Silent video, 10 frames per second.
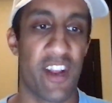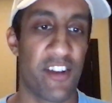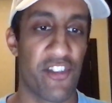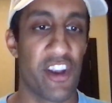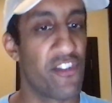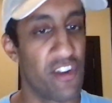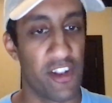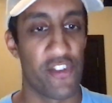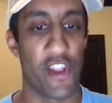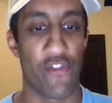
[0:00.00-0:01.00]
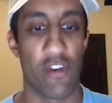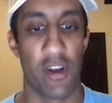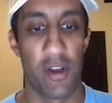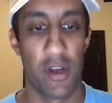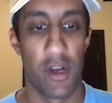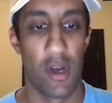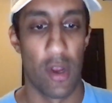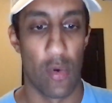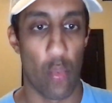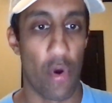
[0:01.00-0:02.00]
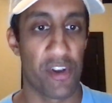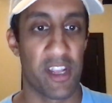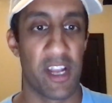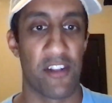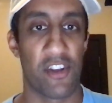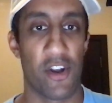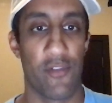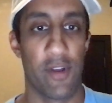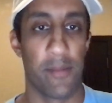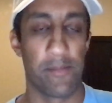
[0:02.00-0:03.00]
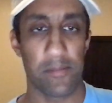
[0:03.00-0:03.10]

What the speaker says: education, etc. work to get us out of it?